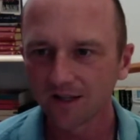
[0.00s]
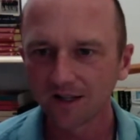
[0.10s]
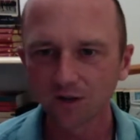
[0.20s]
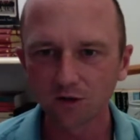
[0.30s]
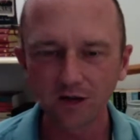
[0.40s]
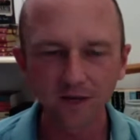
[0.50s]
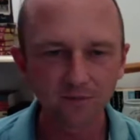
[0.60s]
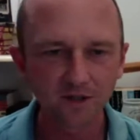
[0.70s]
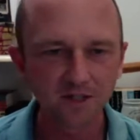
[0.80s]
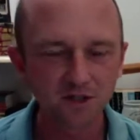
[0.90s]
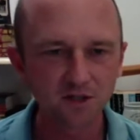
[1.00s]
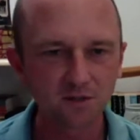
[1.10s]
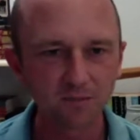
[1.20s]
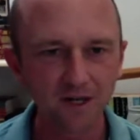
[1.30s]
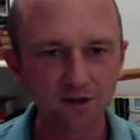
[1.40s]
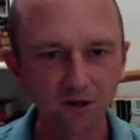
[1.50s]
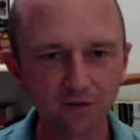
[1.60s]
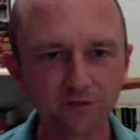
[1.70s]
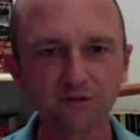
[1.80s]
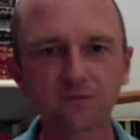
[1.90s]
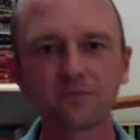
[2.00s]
in the Great British Bake Off?